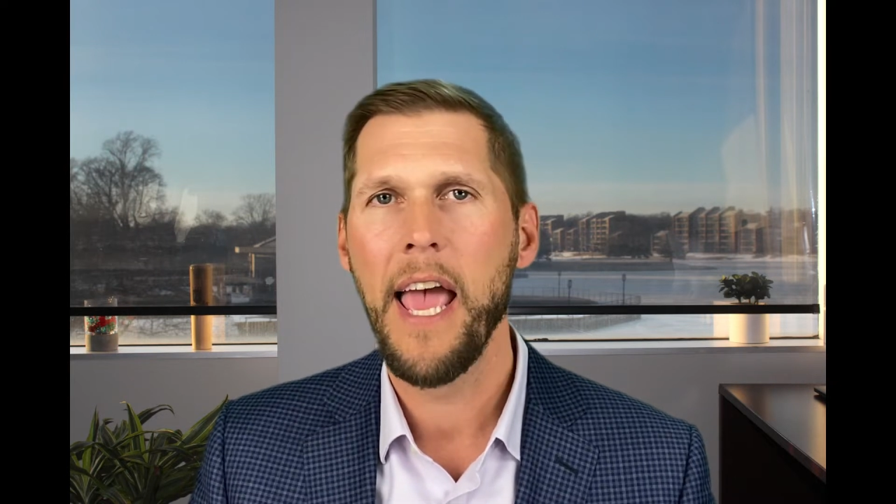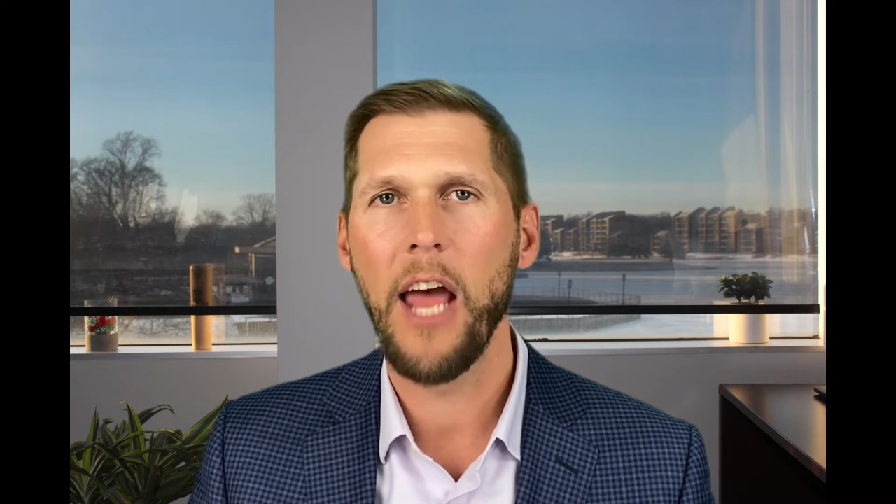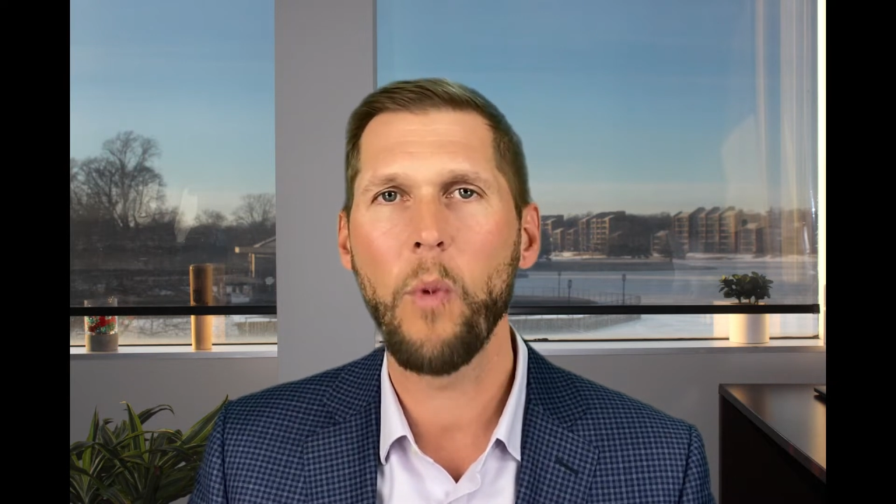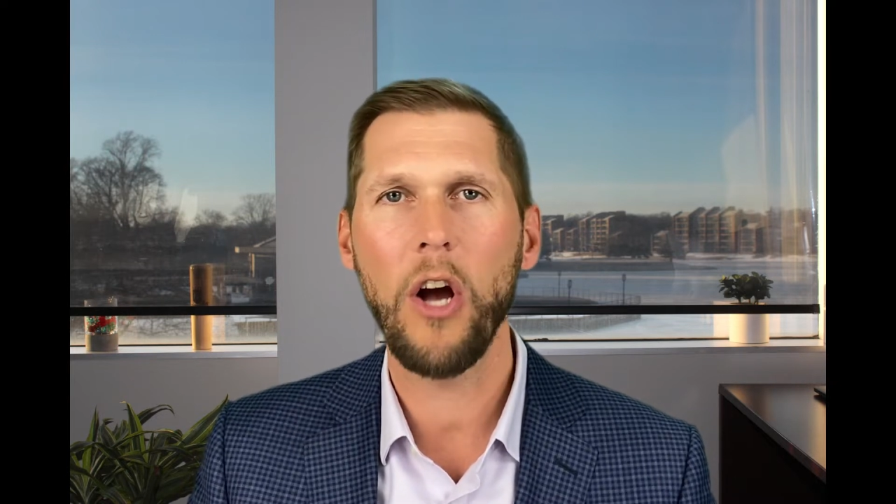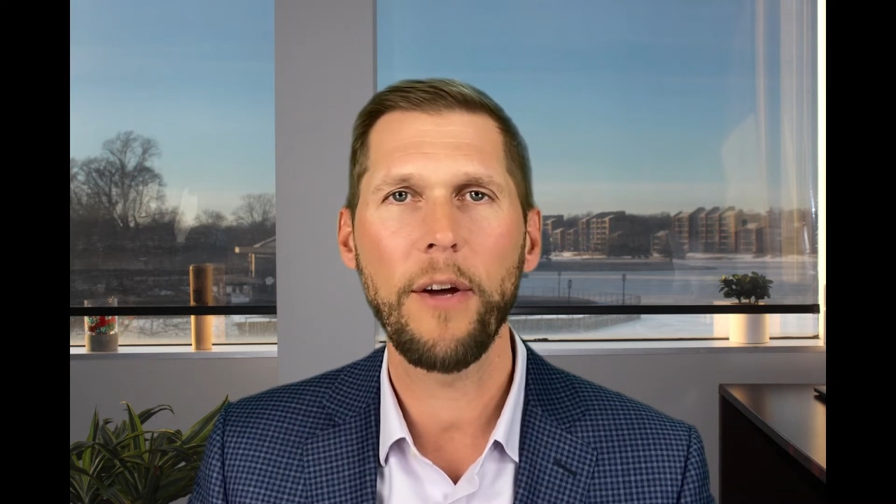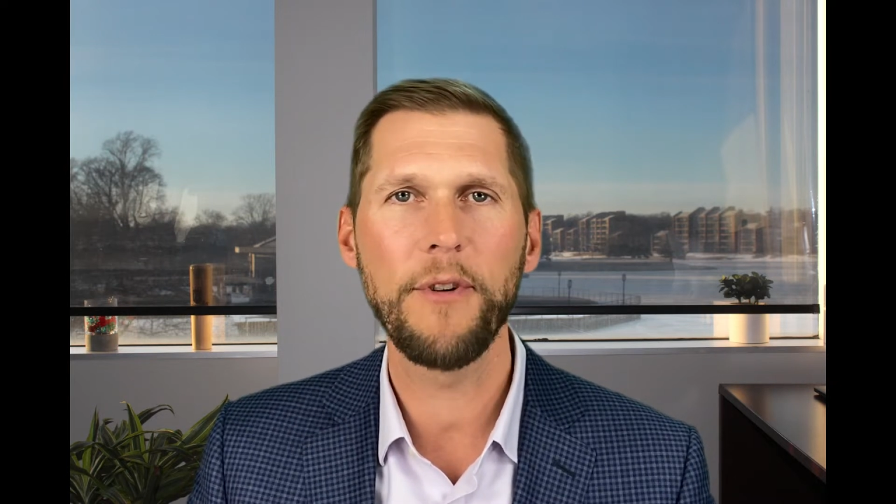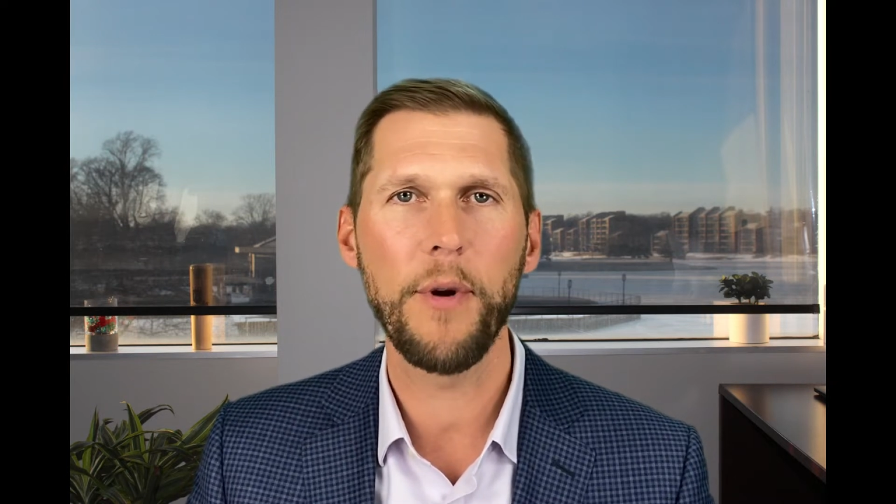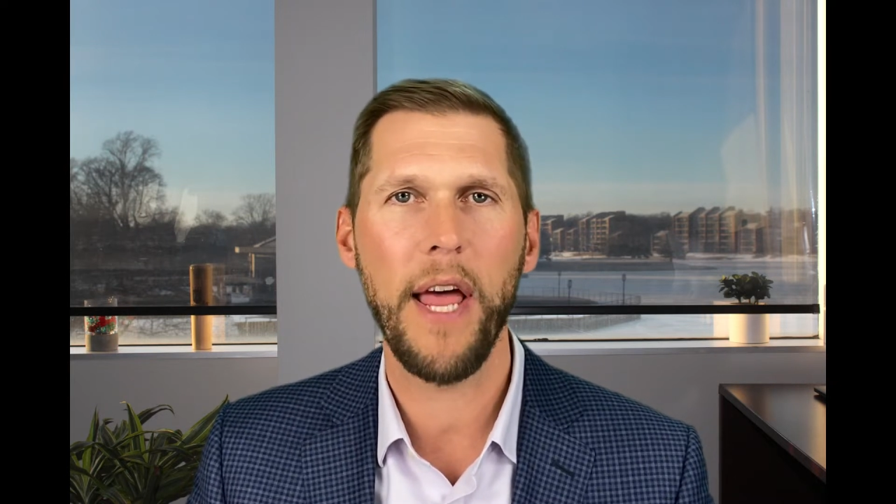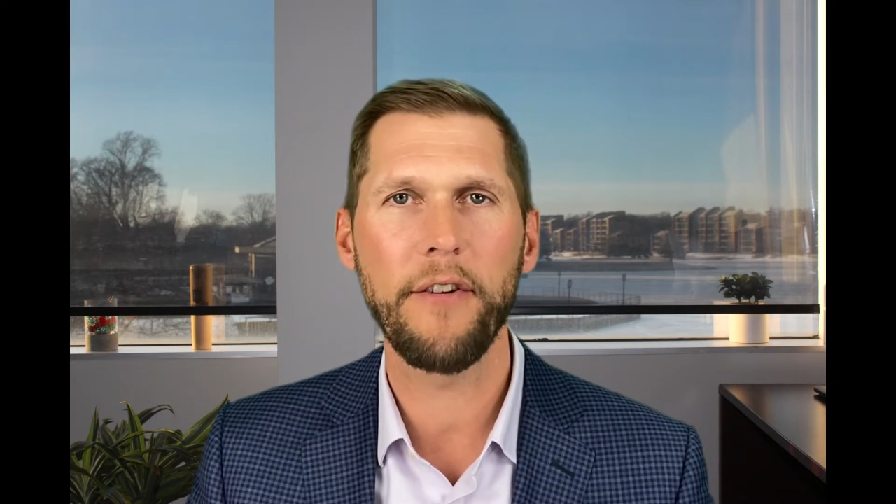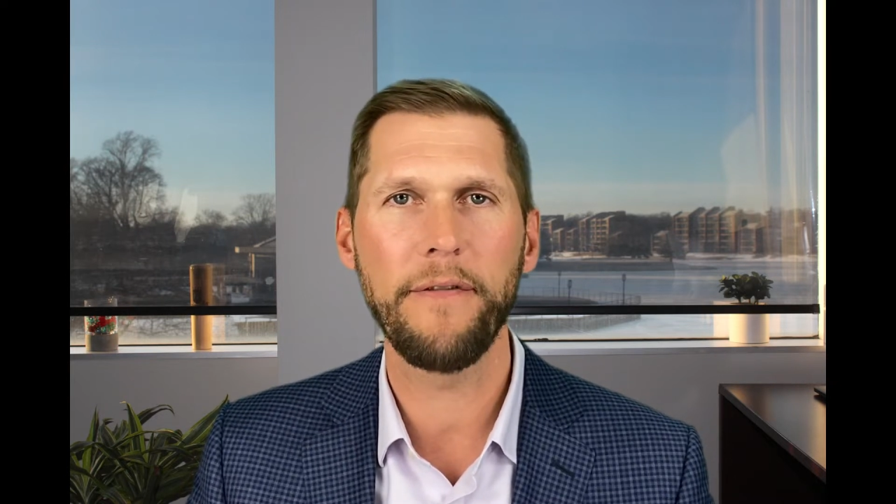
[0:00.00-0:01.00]
And welcome to
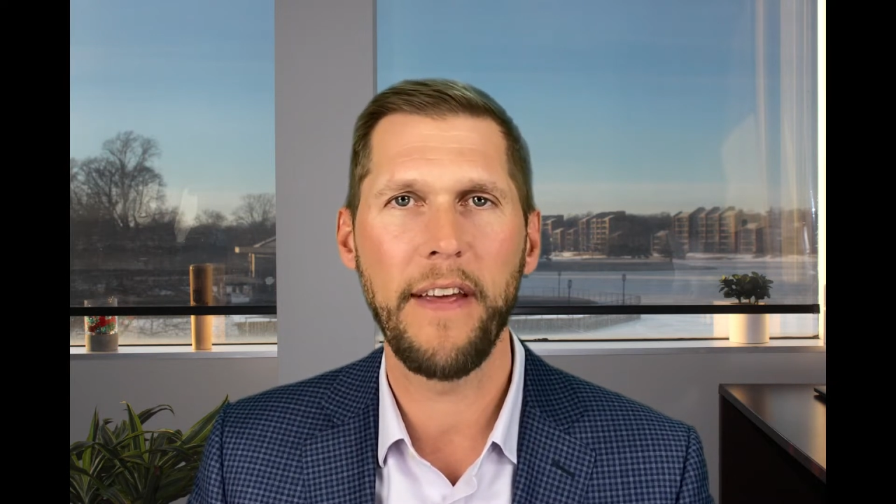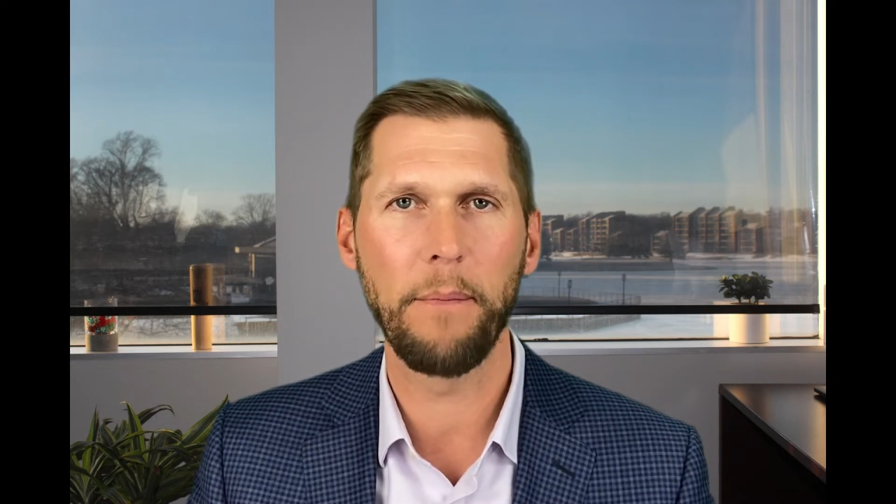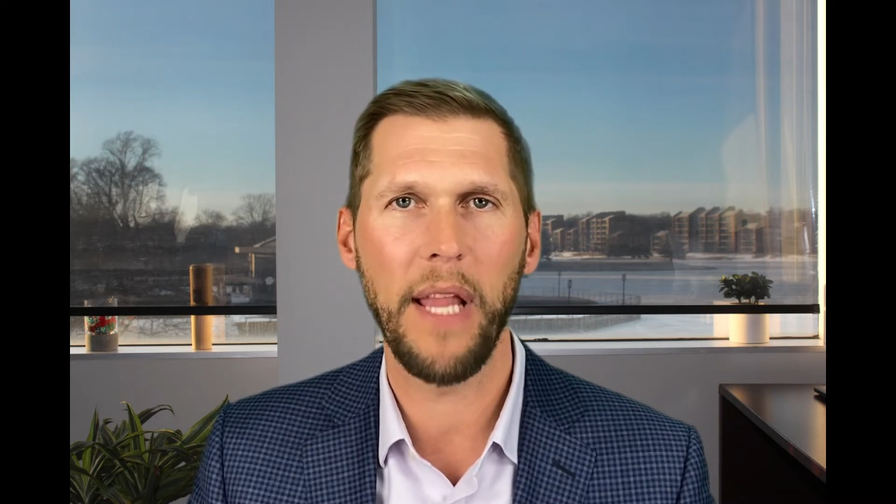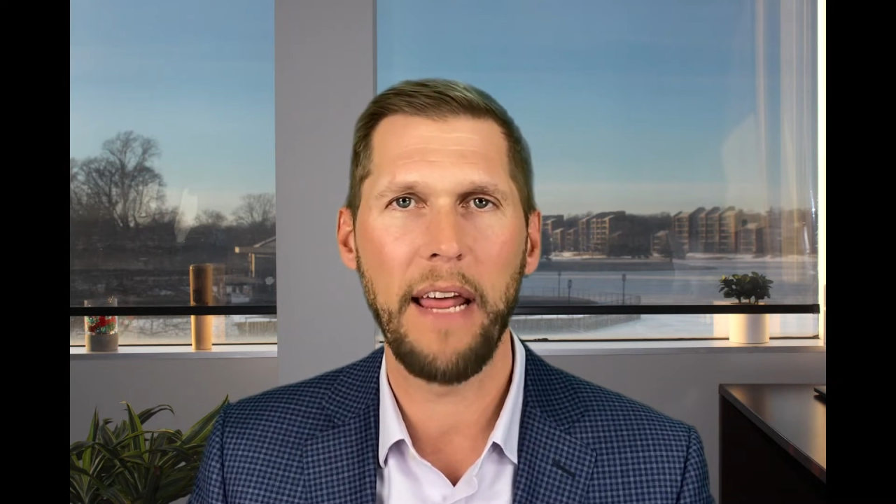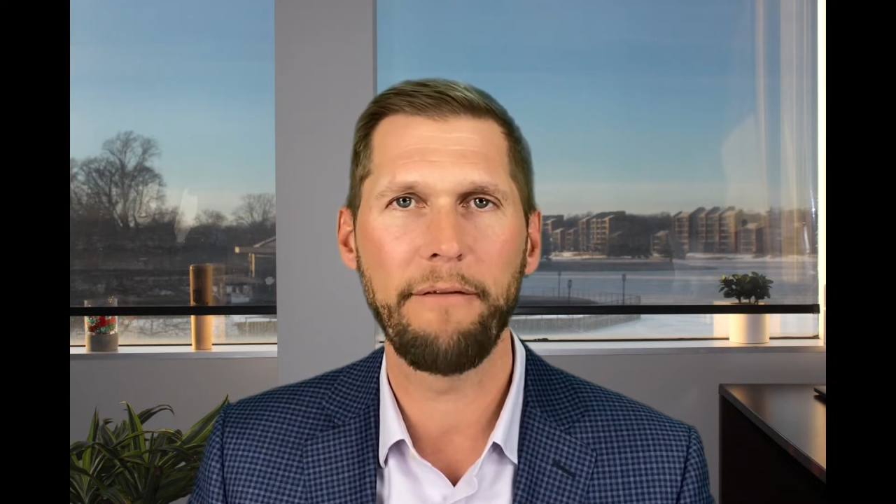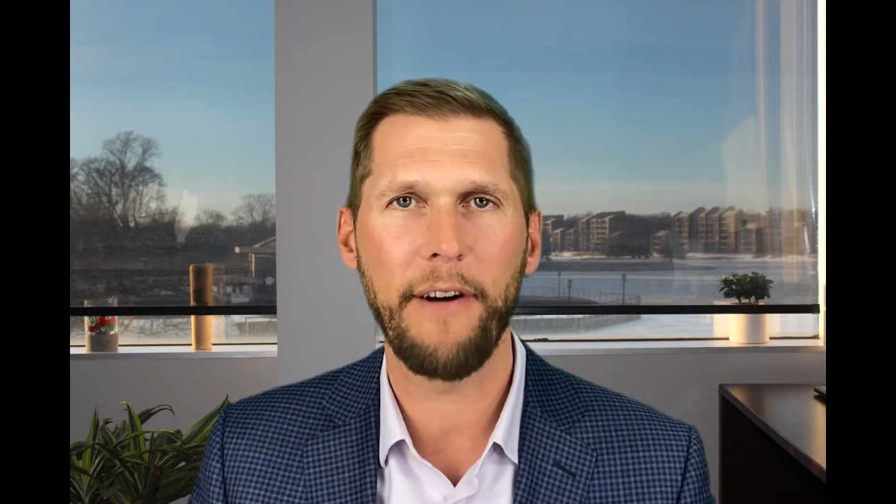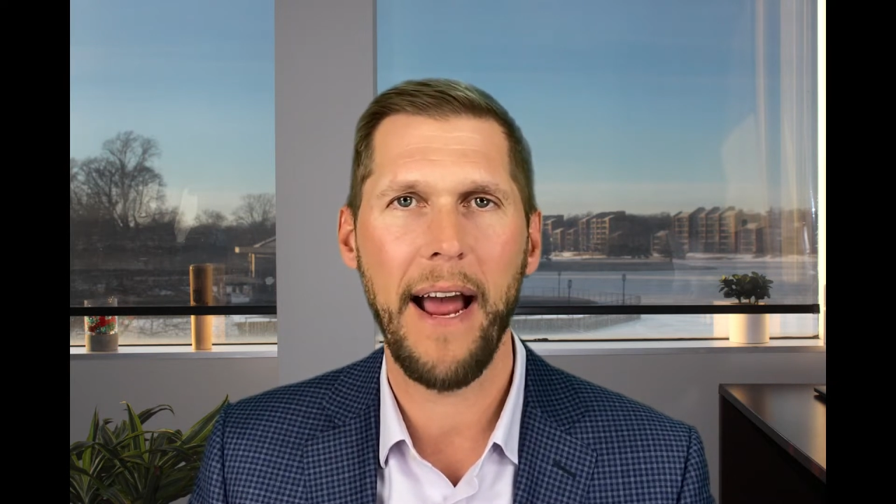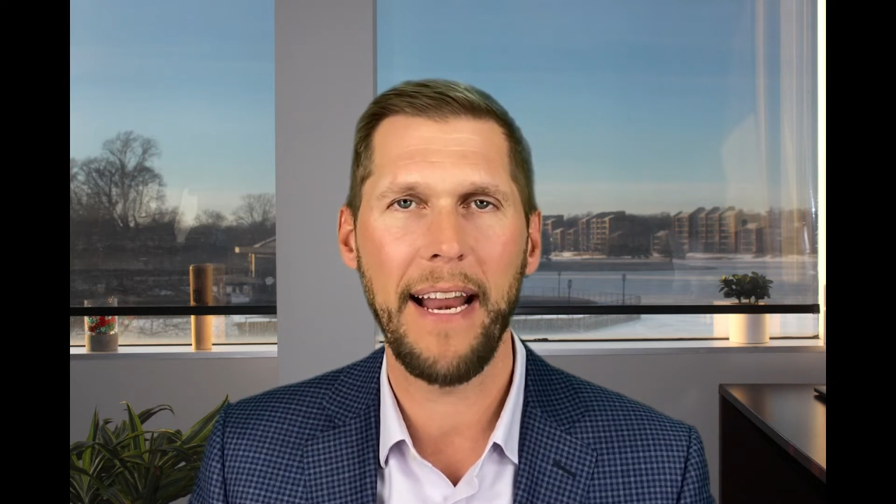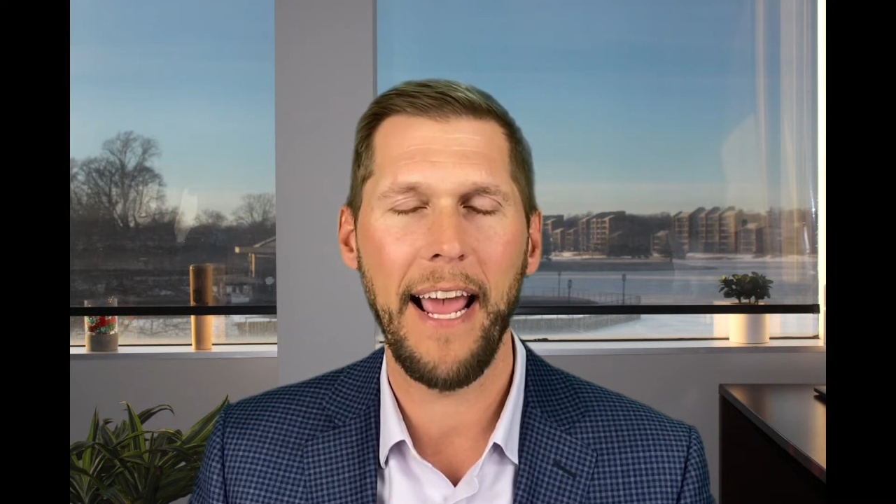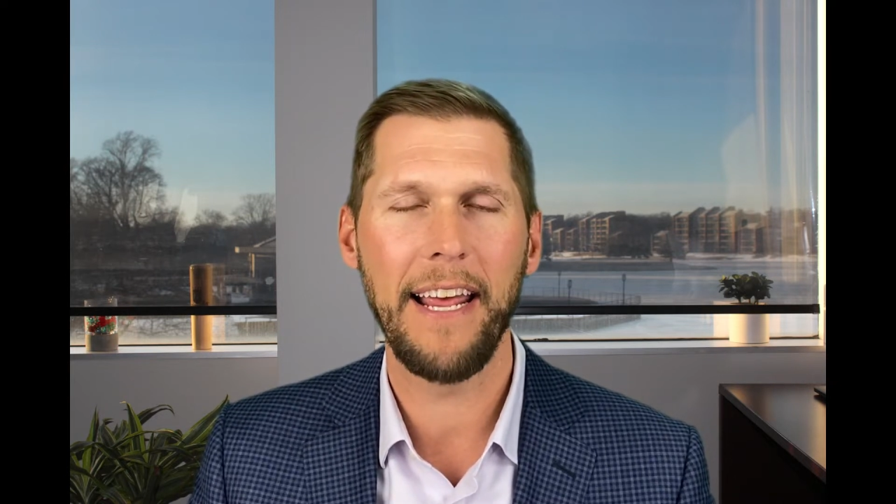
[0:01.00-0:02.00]
another FinPlan
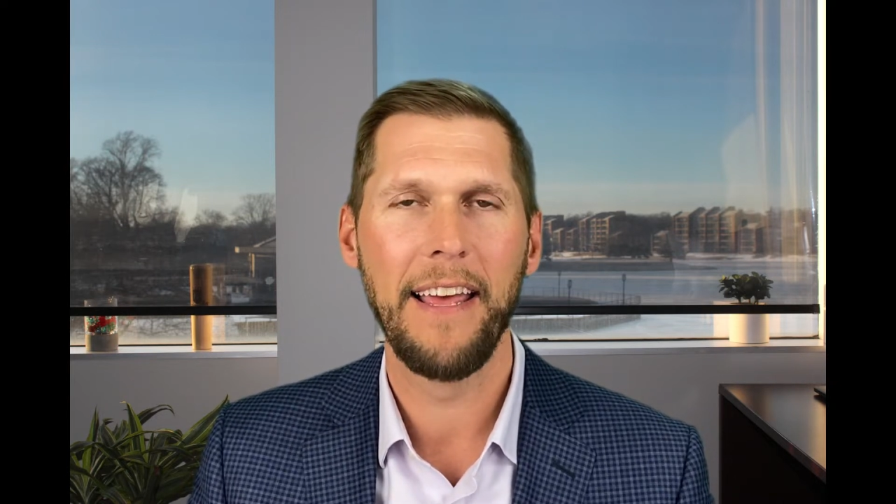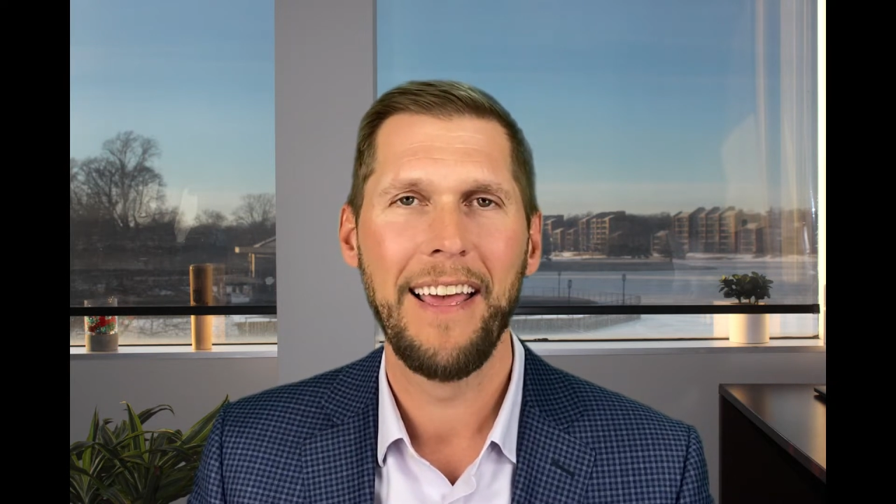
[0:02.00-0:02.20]
Friday.